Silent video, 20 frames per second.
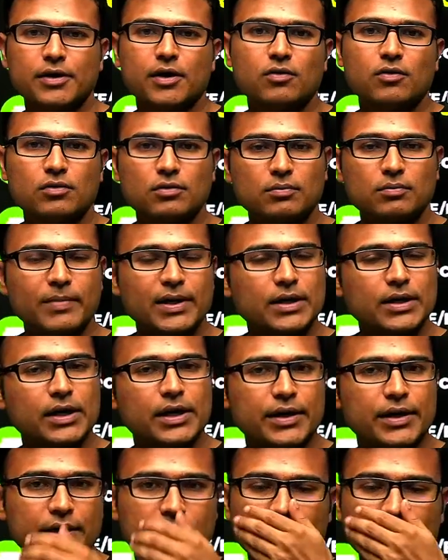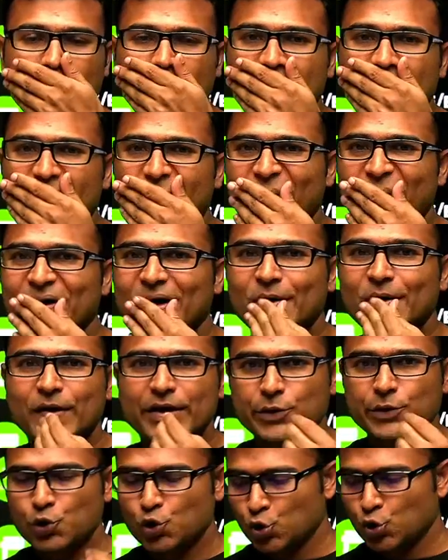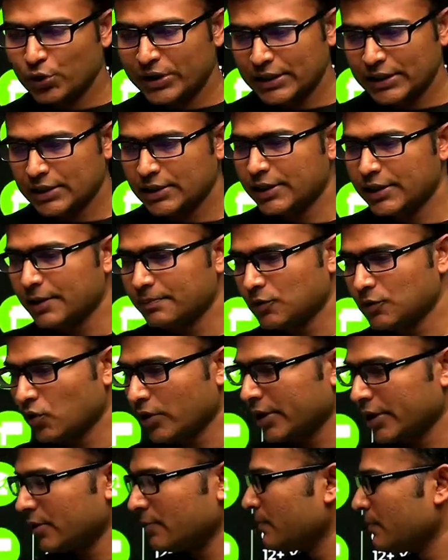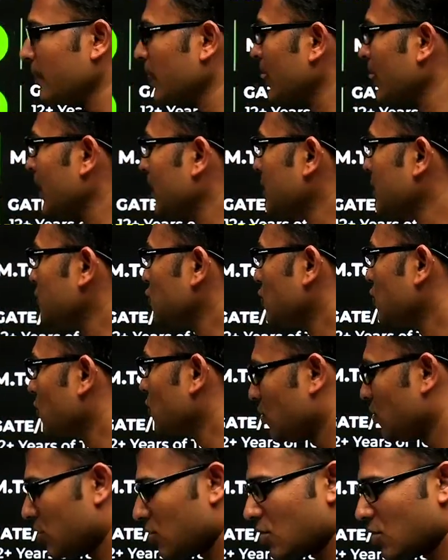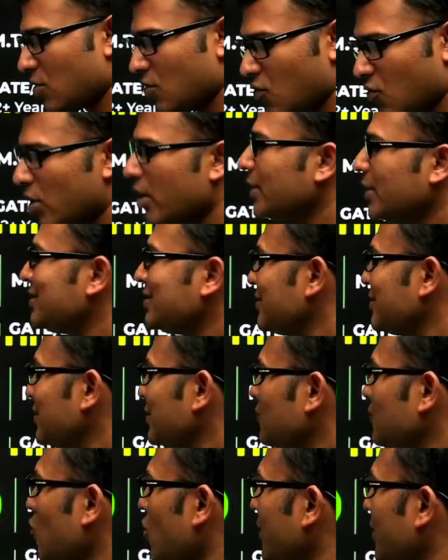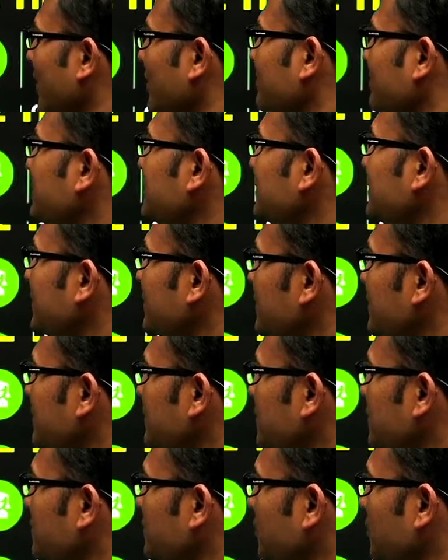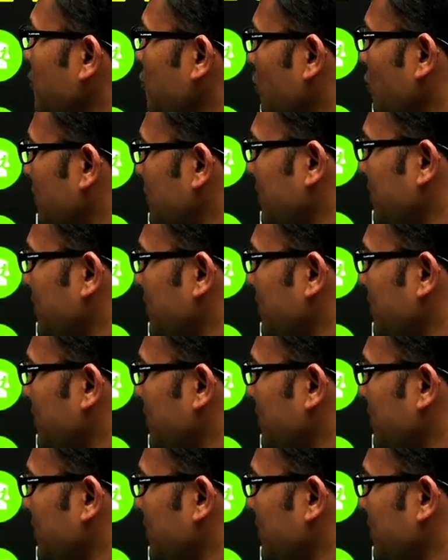now, but later we are going to do it in depth. Okay, so generally what happens is a simple rule is